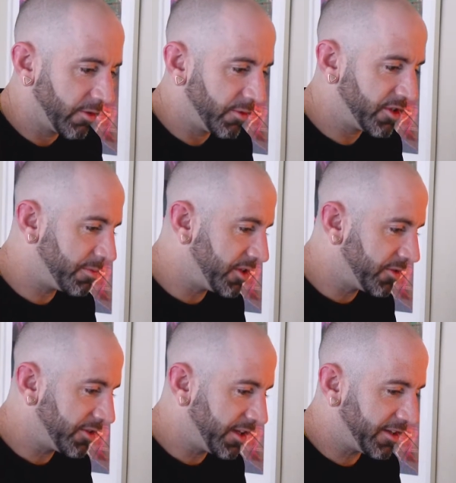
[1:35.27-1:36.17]
we should be
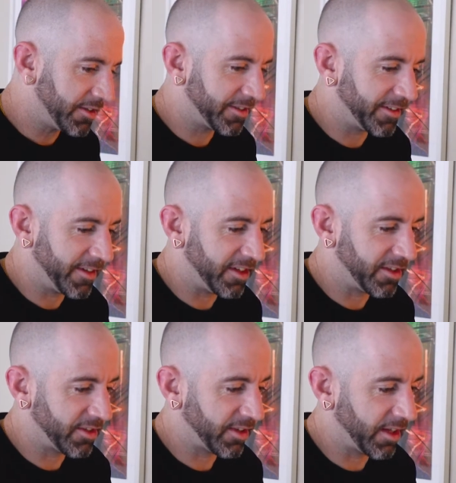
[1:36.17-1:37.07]
doing this, and then
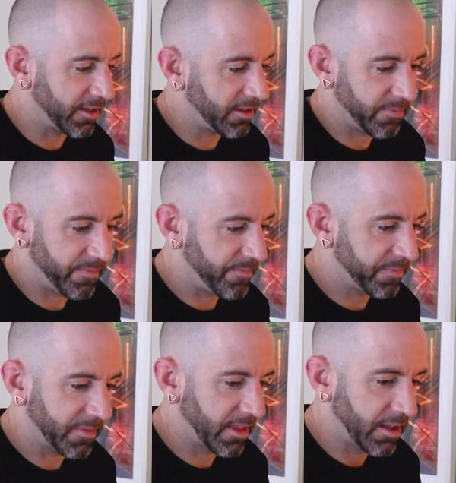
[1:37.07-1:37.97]
it's like
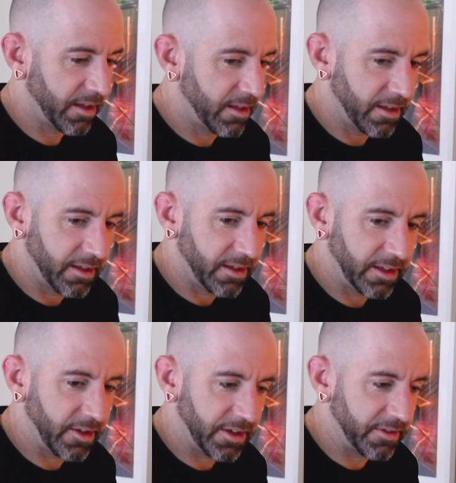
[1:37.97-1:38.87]

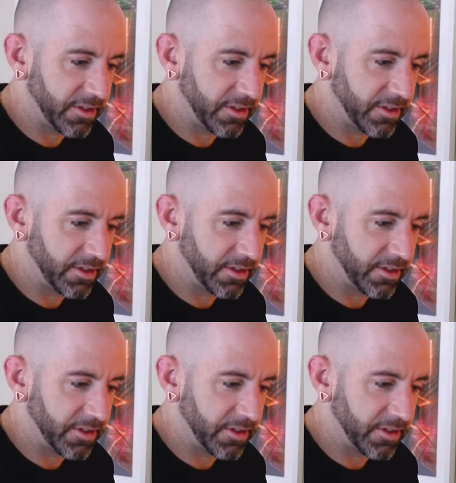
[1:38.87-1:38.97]
you don't even